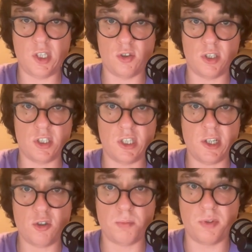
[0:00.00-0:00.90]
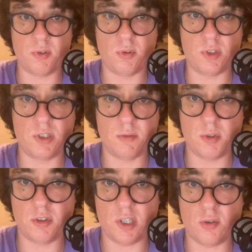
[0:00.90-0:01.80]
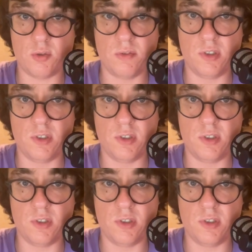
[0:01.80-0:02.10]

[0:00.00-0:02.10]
This function is executed immediately